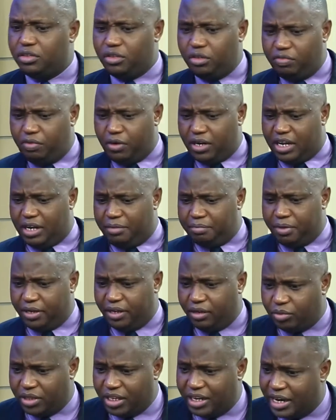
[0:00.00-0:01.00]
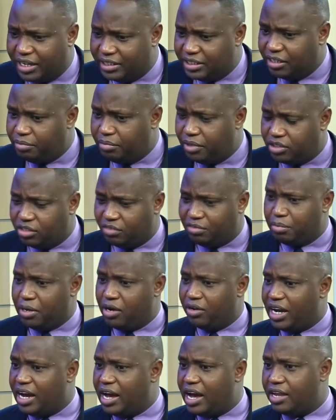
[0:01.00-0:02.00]
you know, for a company with an asset base of
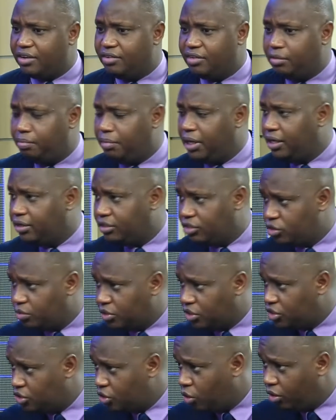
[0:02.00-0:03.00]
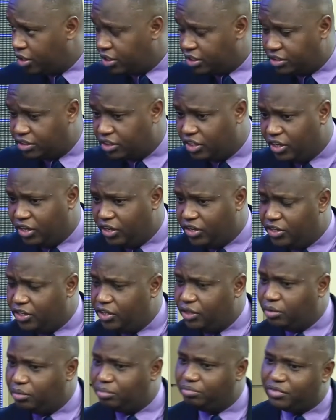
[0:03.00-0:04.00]
about 100 billion US dollars,
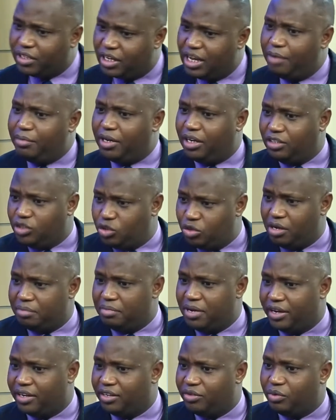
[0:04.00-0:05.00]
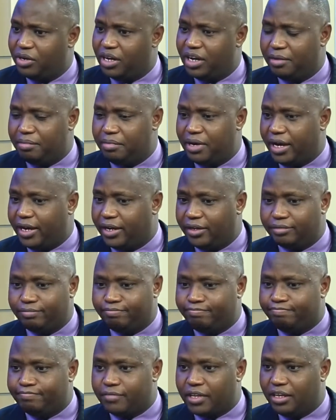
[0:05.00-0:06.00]
you know, coming into a market whereby
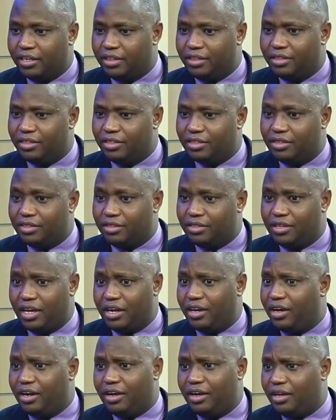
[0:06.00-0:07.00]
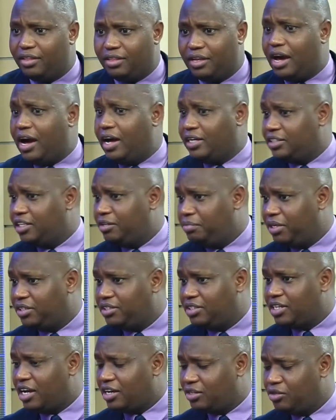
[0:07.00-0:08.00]
the, the asset
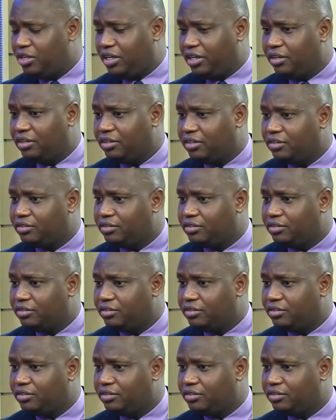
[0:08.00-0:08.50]
base is actually